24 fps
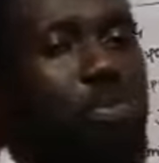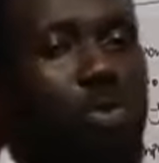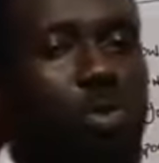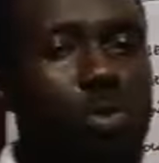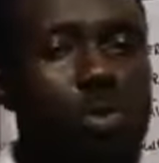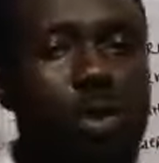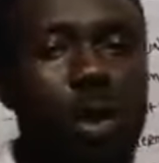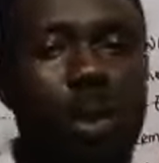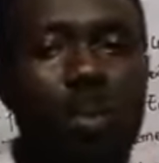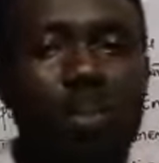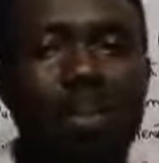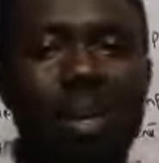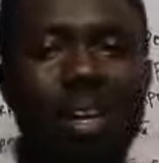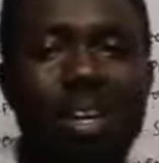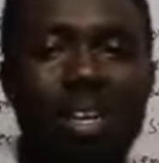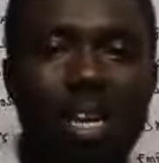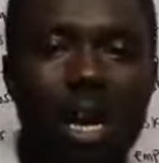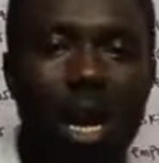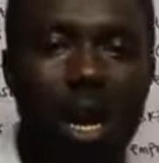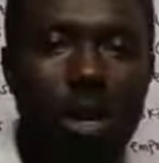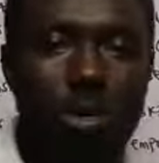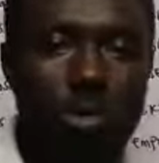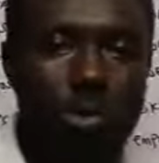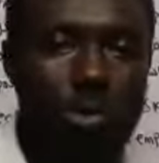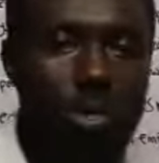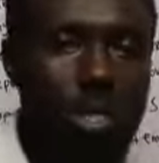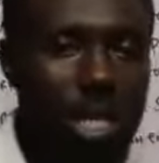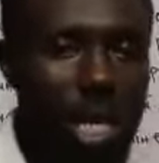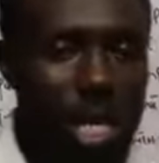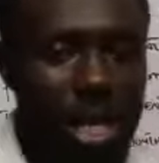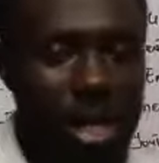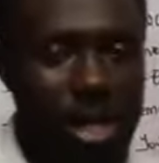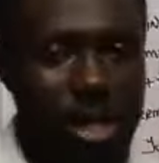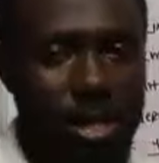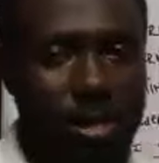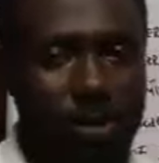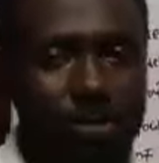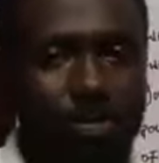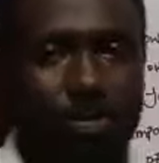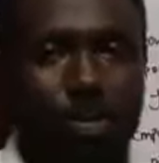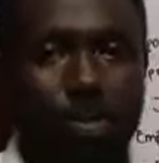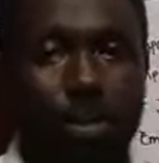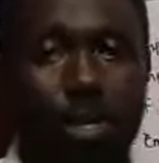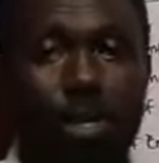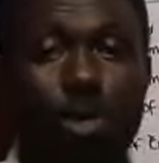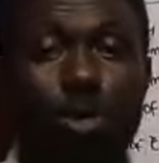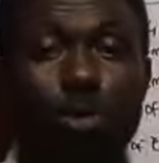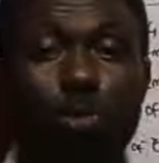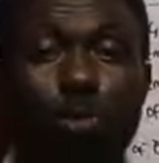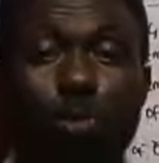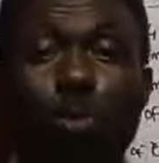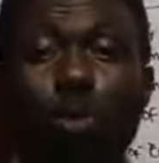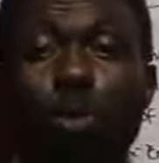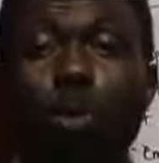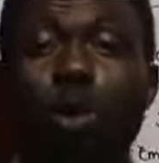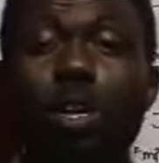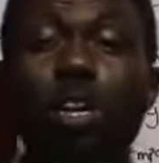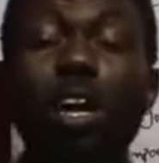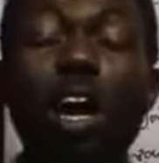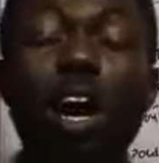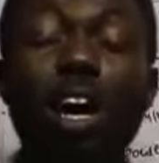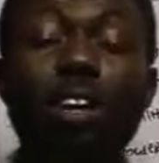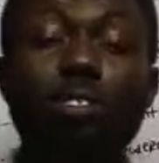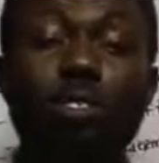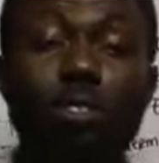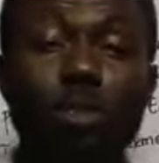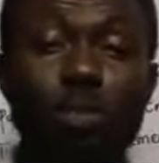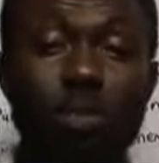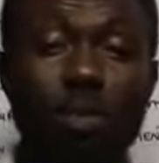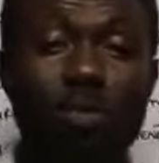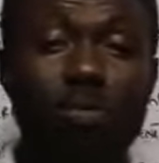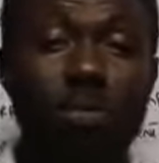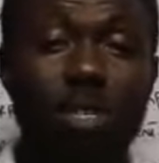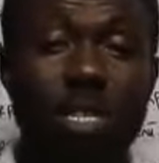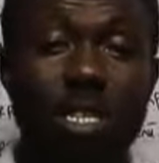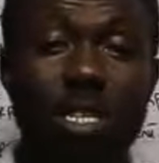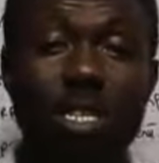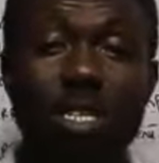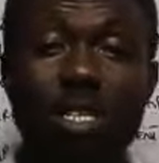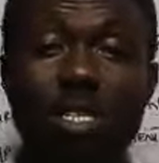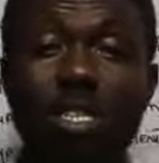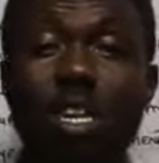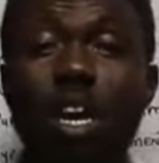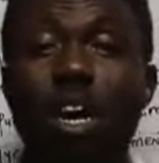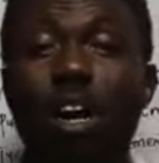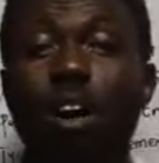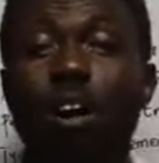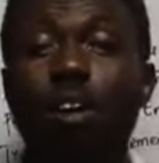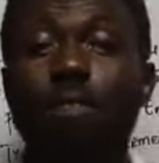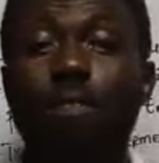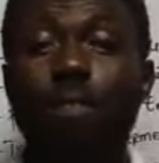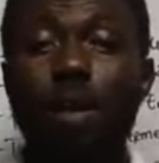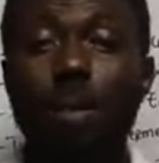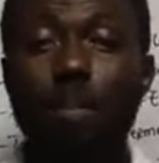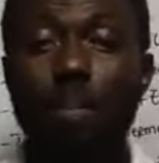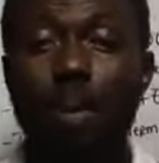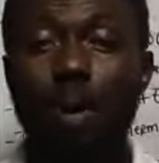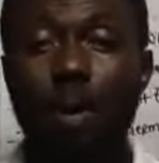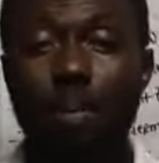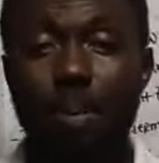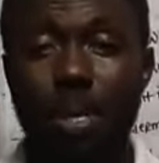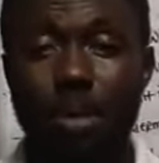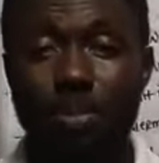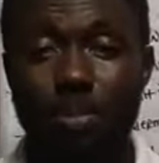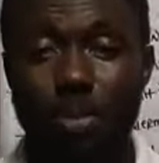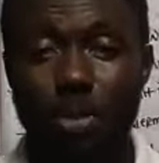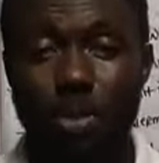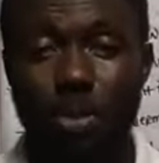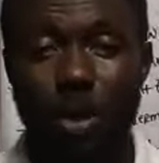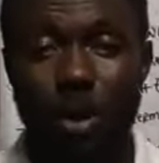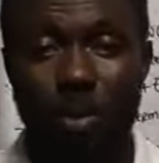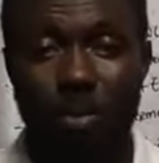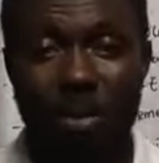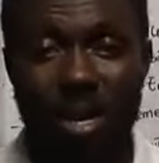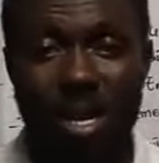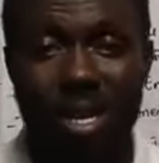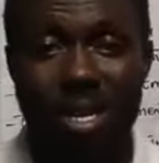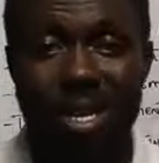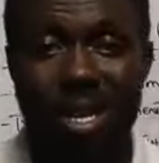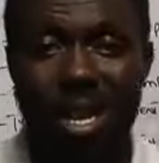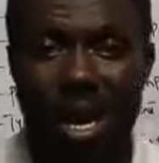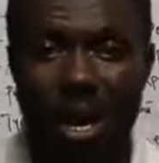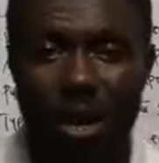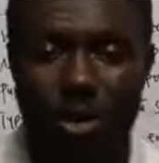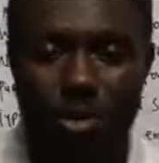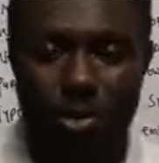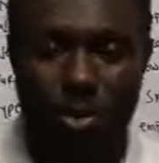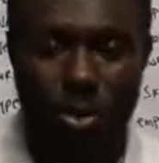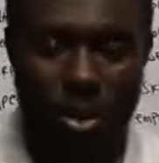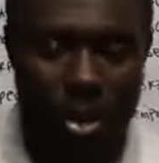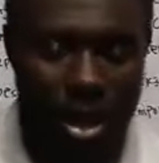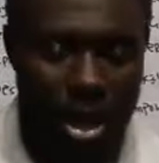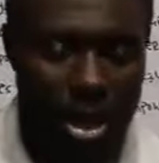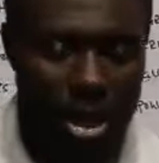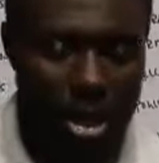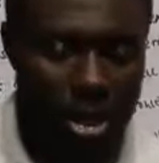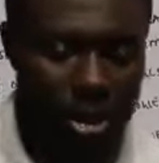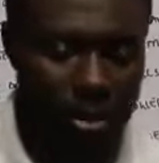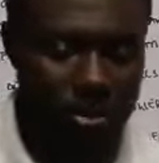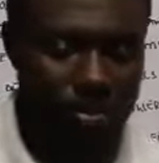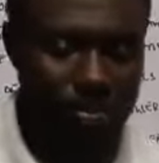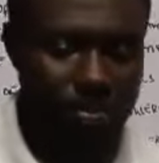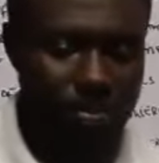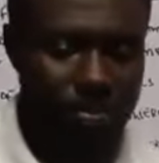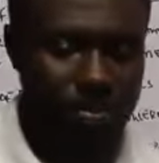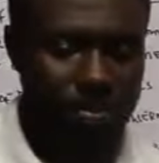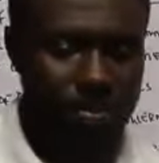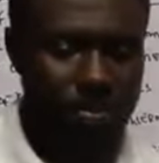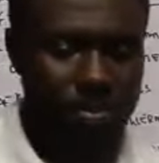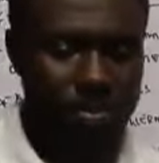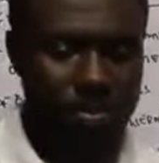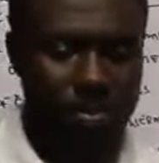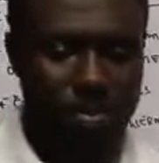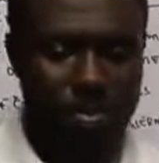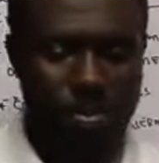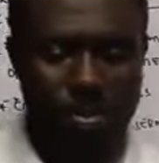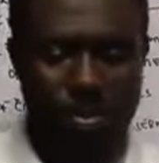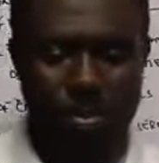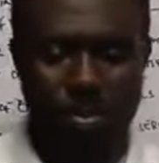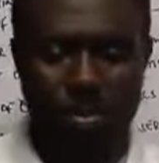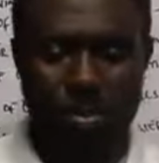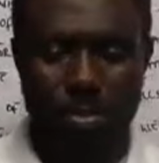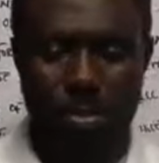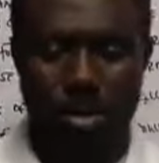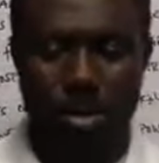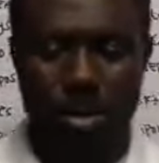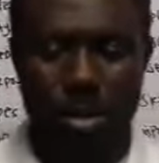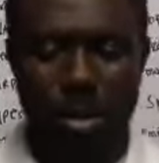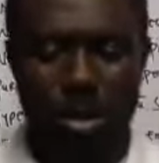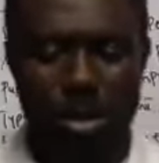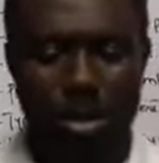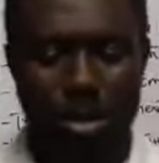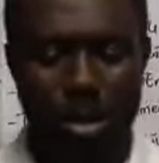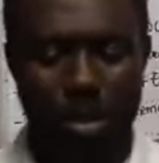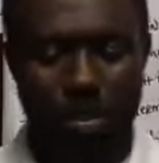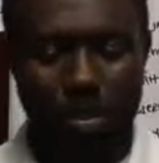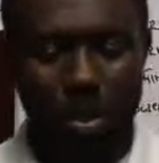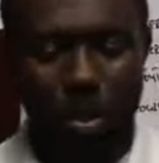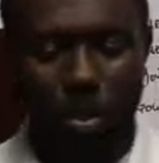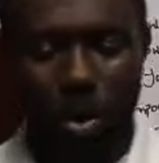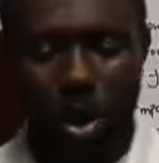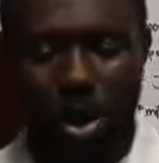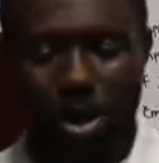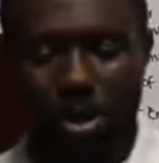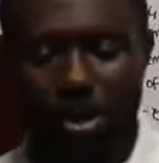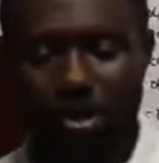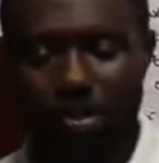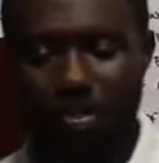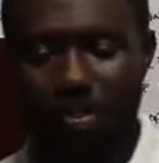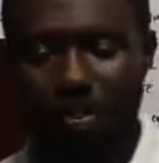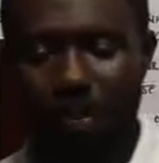program in our society? The following are some of the needs of empowerment program in our society. Number one,